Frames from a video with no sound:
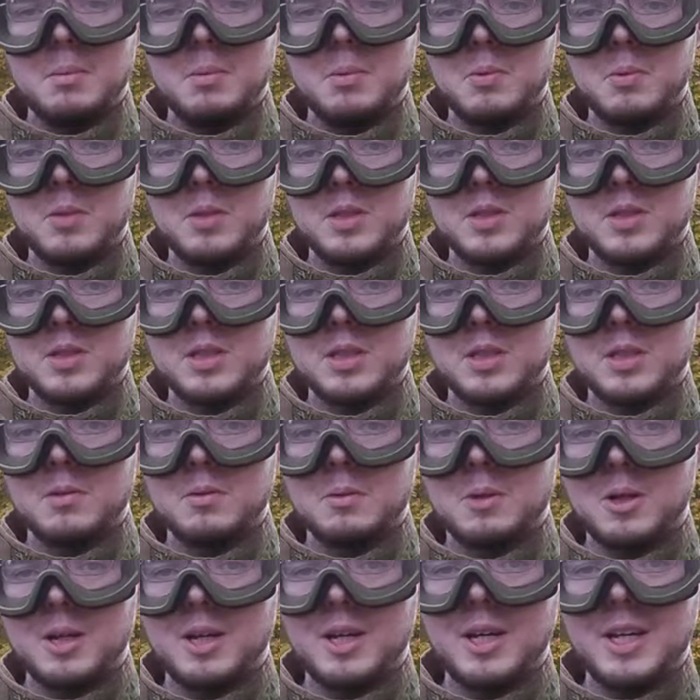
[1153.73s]
but with a sling and
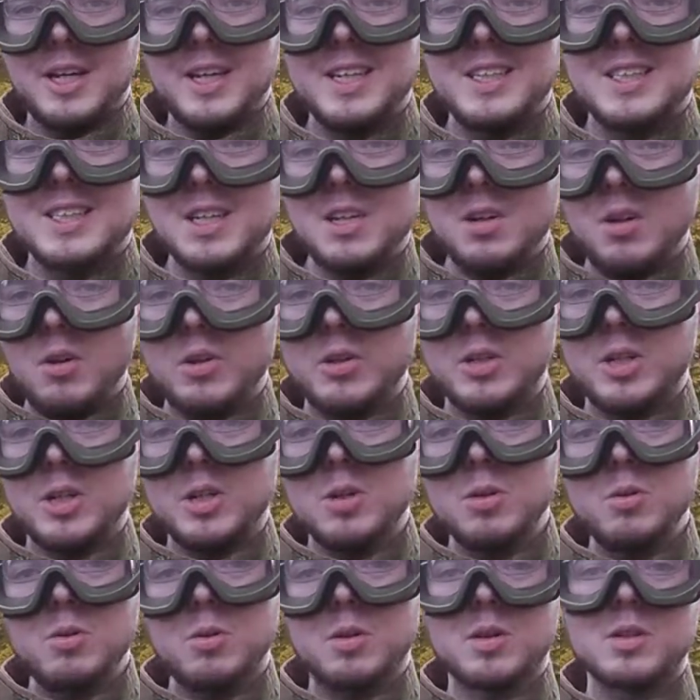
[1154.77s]
whatnot, and it's still only
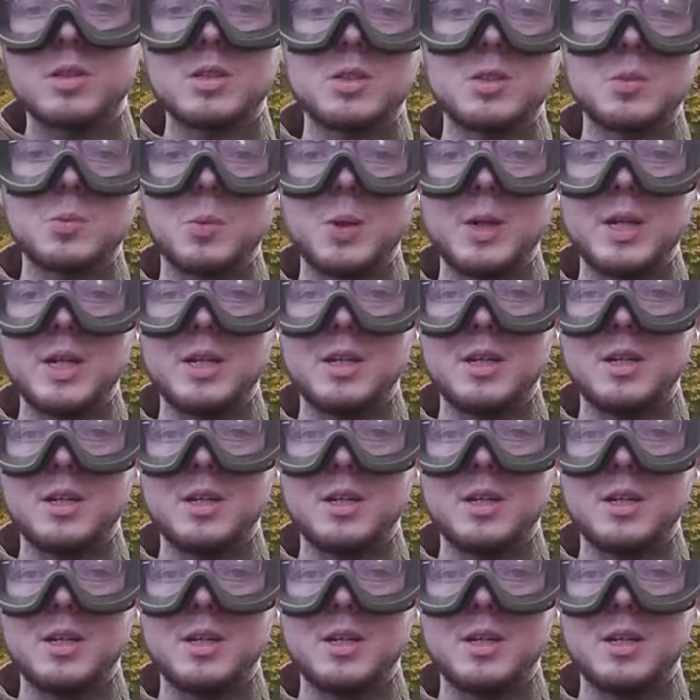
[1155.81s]
2/3 the weight